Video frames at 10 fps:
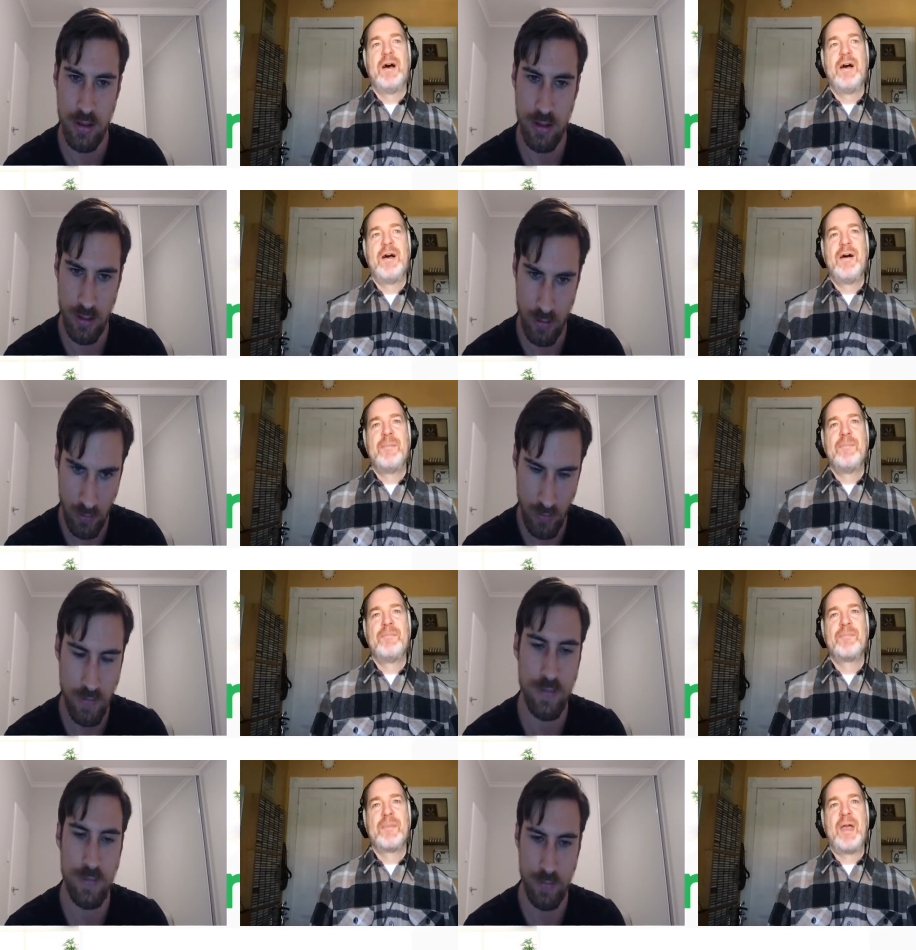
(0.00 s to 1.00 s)

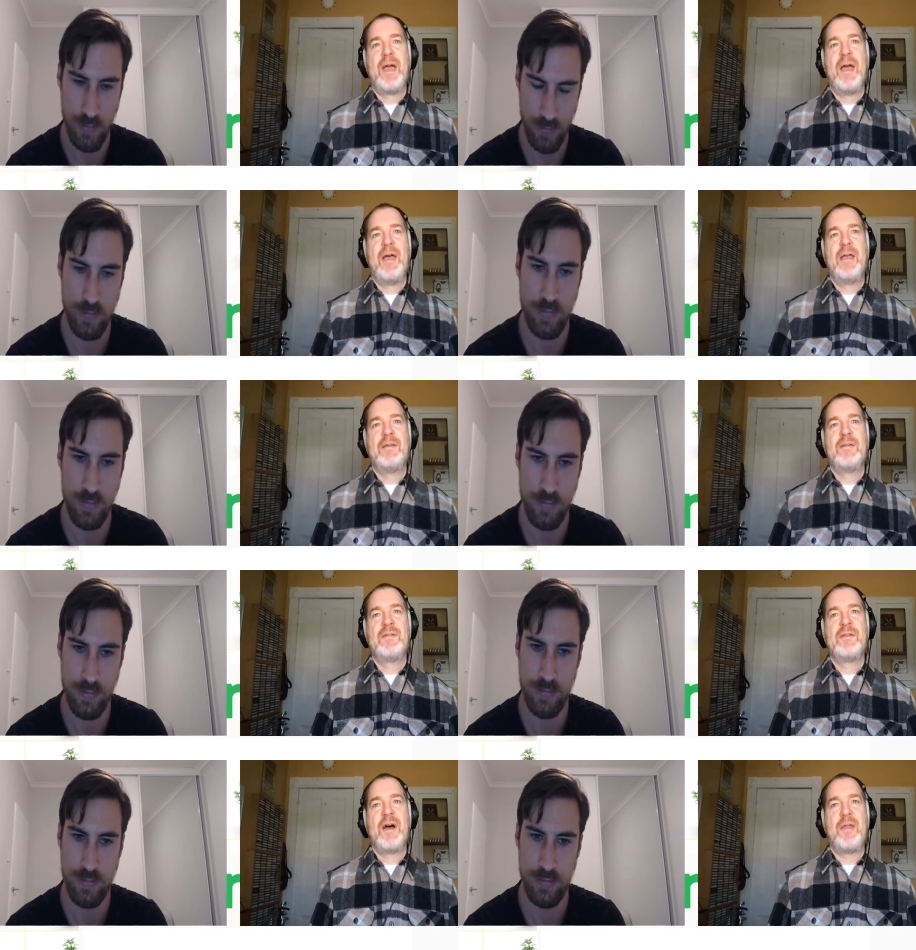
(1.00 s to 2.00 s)
Speaker 1: um,
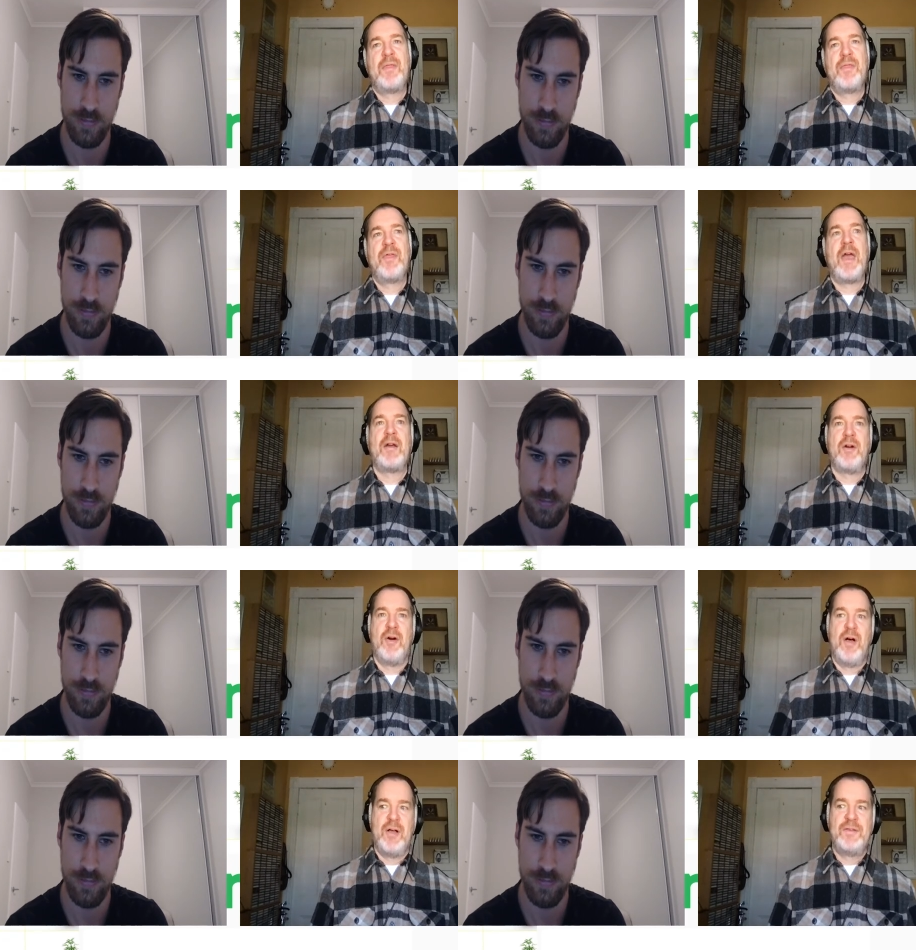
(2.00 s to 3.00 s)
and I think
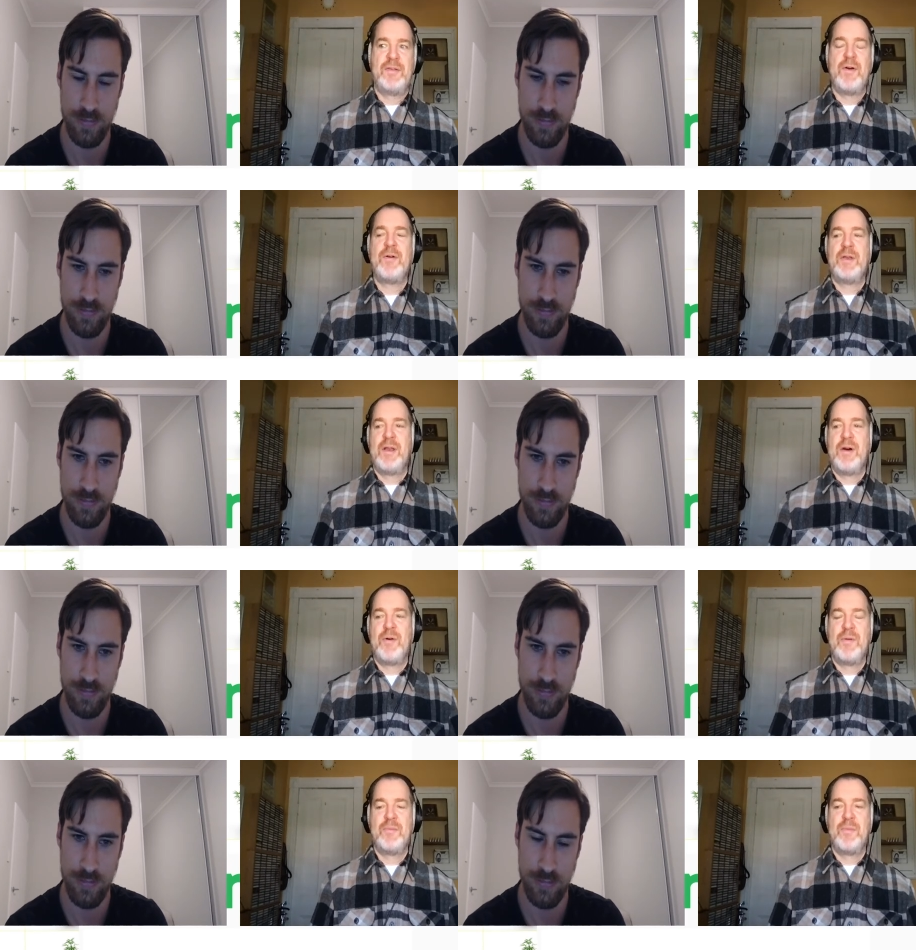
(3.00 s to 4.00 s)
also, you
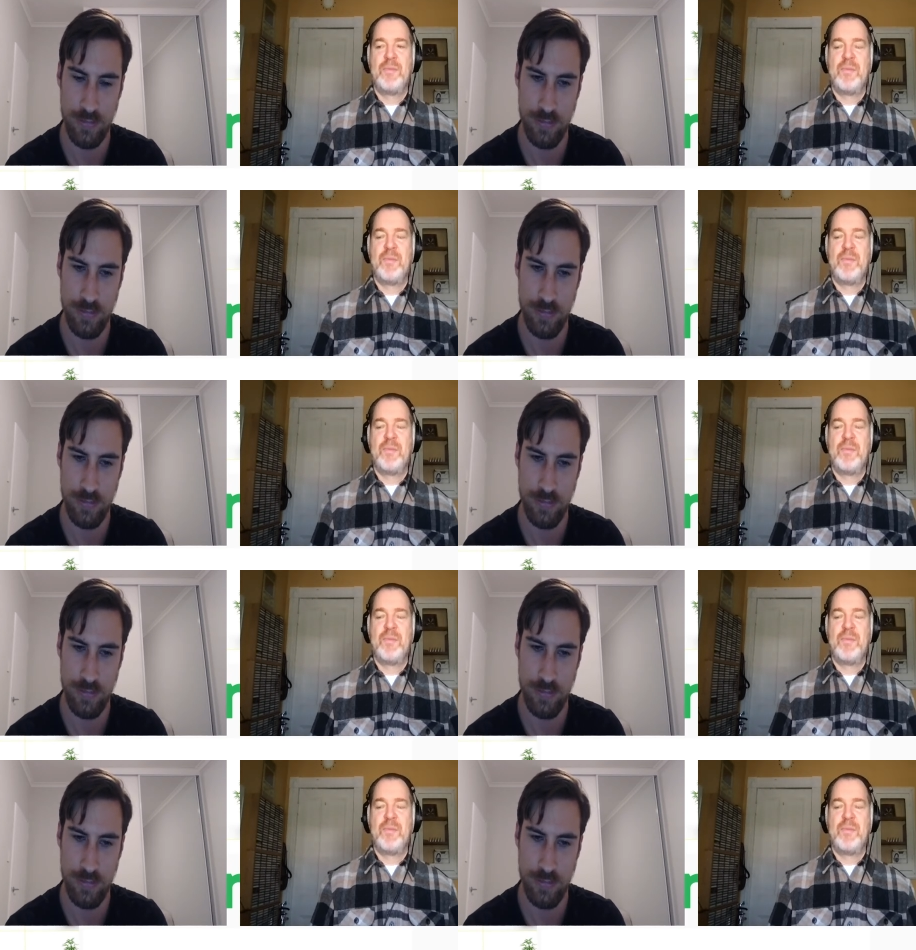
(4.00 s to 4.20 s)
know,